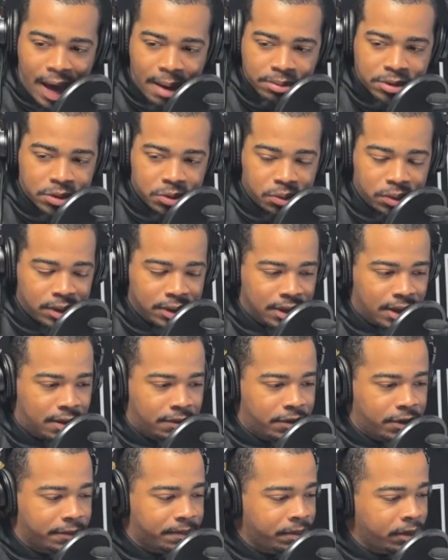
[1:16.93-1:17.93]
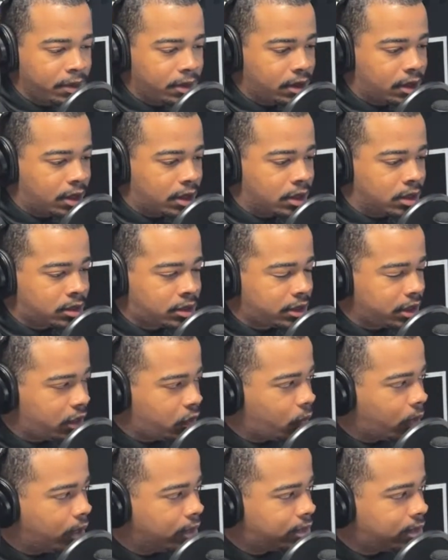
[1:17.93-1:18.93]
absolutely love it. The
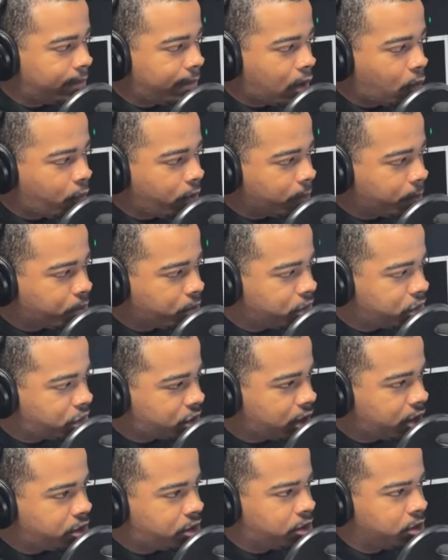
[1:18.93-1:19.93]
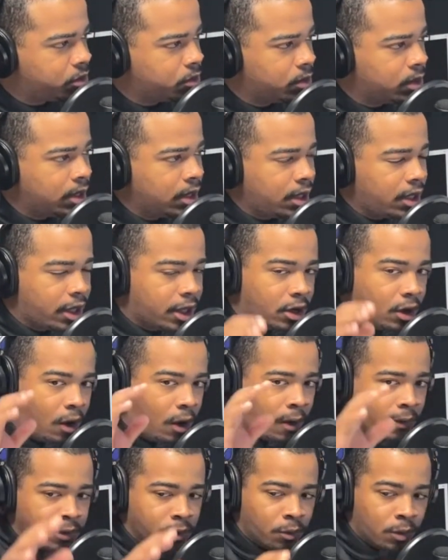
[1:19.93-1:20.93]
city of Wellington, man, we appreciate you and
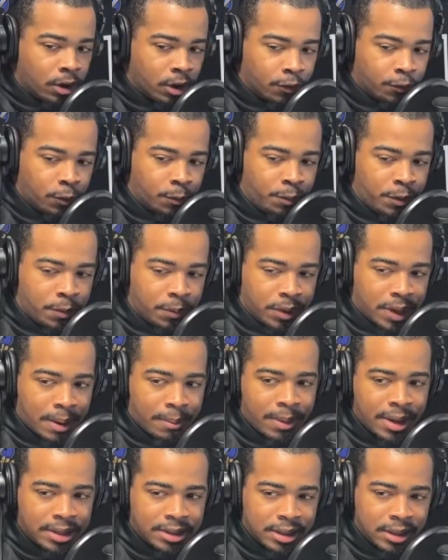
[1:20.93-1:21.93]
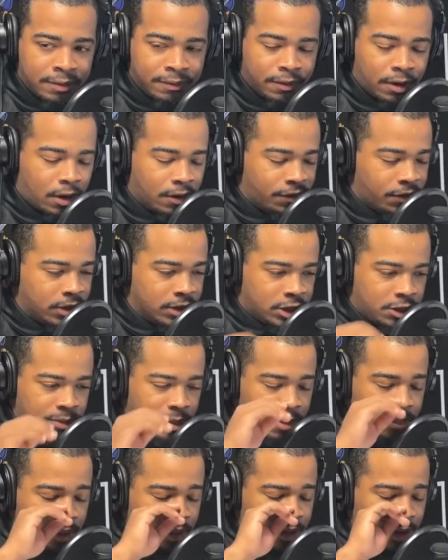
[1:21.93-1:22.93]
all the wonderful people that makes it involved for us to
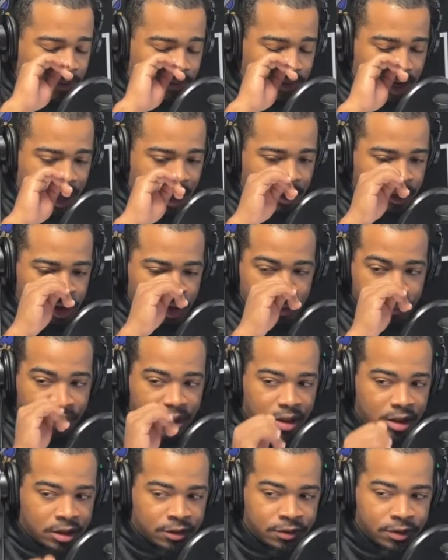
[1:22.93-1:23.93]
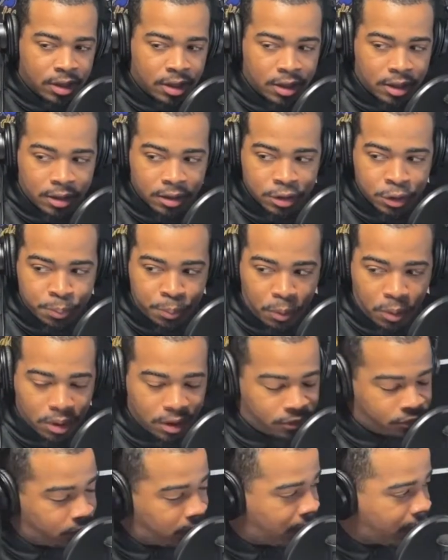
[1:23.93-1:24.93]
be able to cover that tremendous
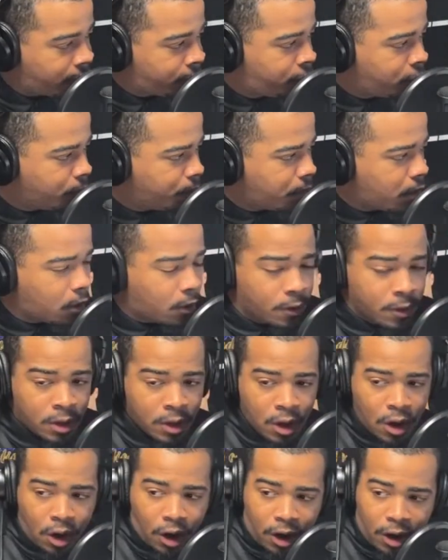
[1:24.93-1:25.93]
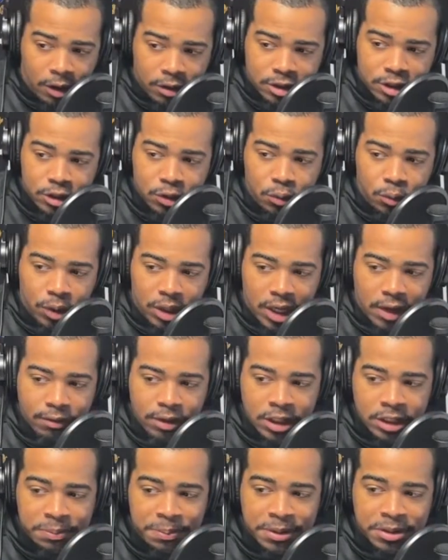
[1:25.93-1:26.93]
sport of flag football. Also, want to
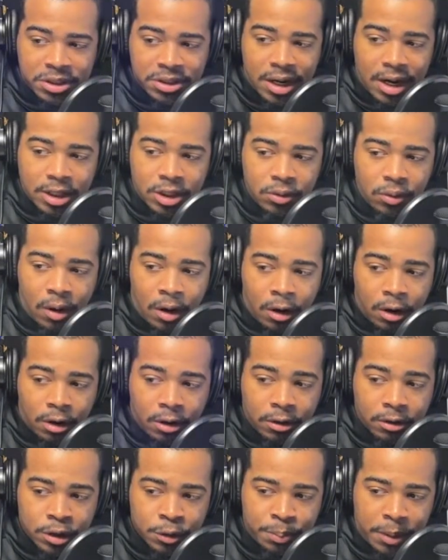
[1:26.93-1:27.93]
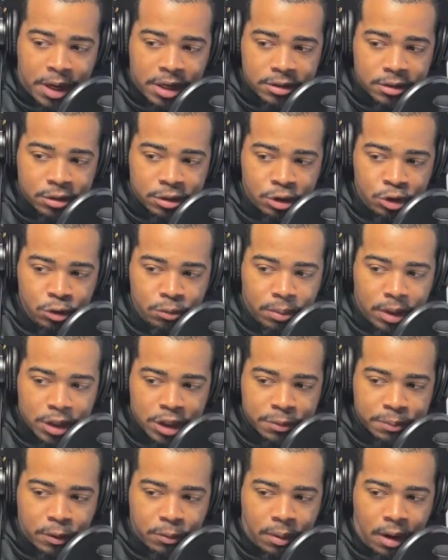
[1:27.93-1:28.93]
give another special shout out to our sponsors, Two
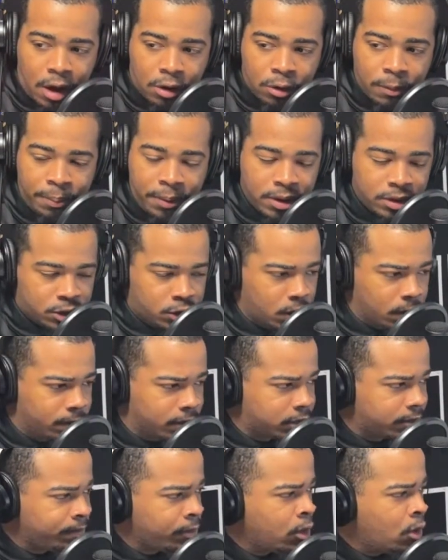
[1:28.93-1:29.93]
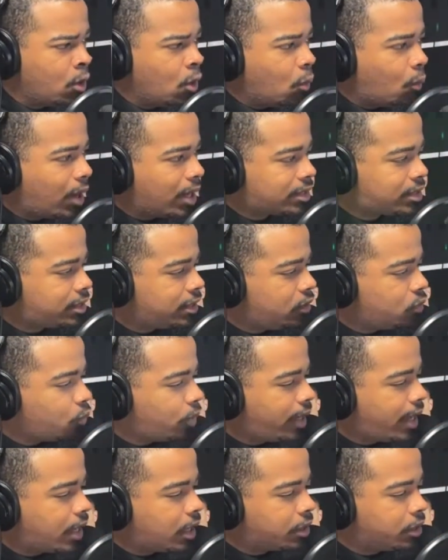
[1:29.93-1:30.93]
Brothers Mobile Auto Repair Service. Why sit and
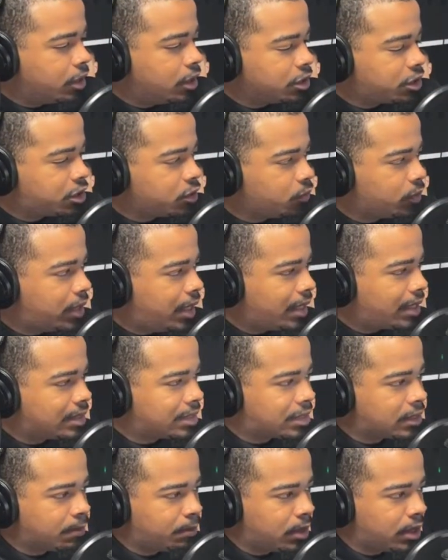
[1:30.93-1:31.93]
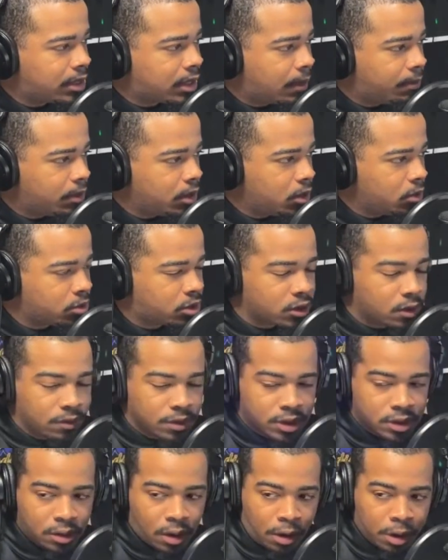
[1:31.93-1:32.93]
wait at a dealership when they can simply come to you,
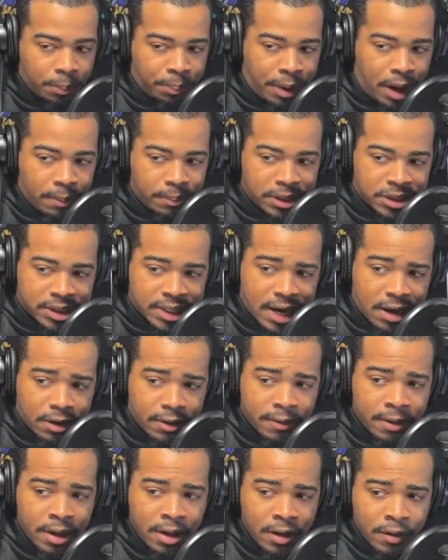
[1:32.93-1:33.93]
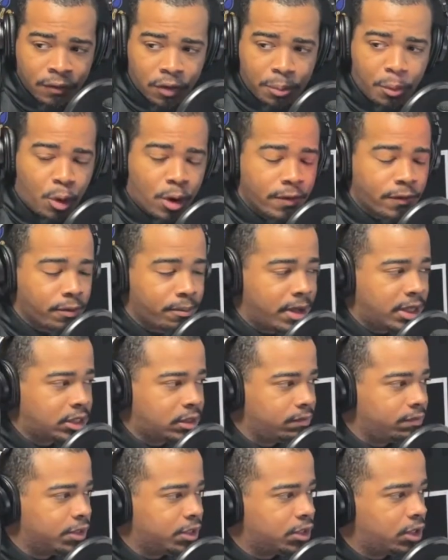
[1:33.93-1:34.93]
servicing all of Palm Beach County? For more
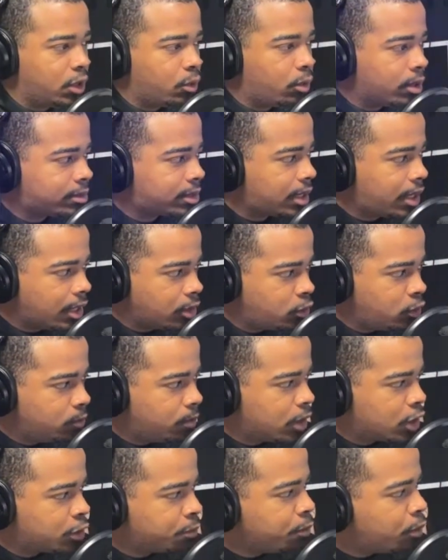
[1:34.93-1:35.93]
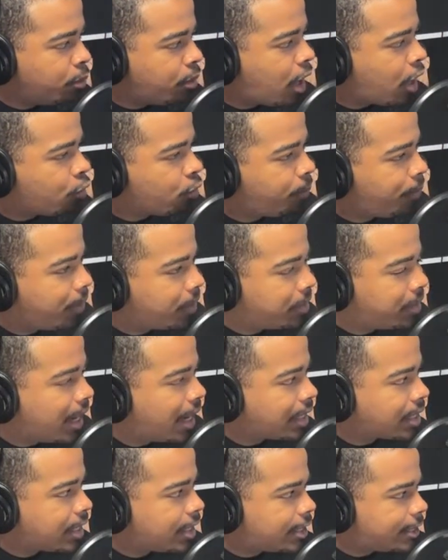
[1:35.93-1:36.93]
information, visit their website at
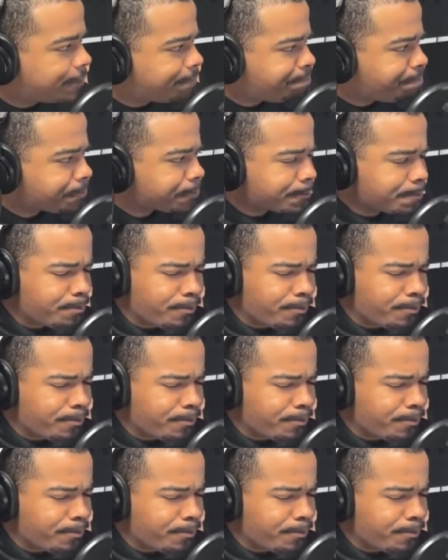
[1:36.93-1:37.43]
twobrothersmobileautorepair.com.